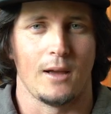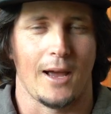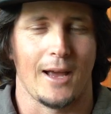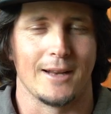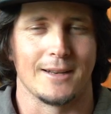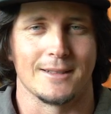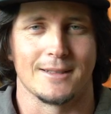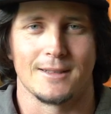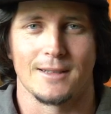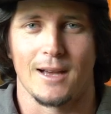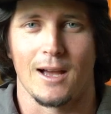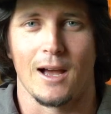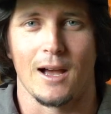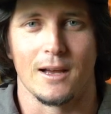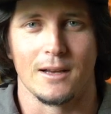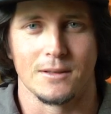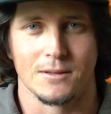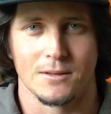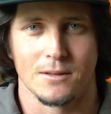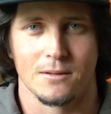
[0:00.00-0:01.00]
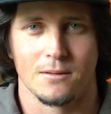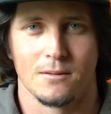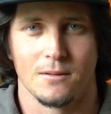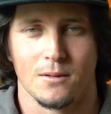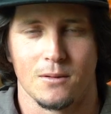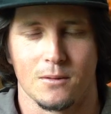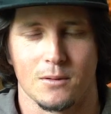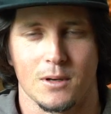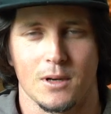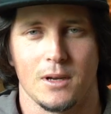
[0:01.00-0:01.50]
and size,
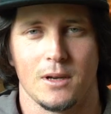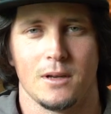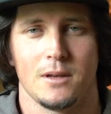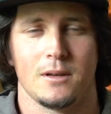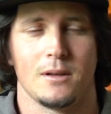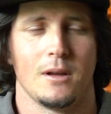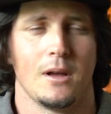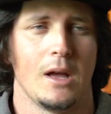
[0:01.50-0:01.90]
okay?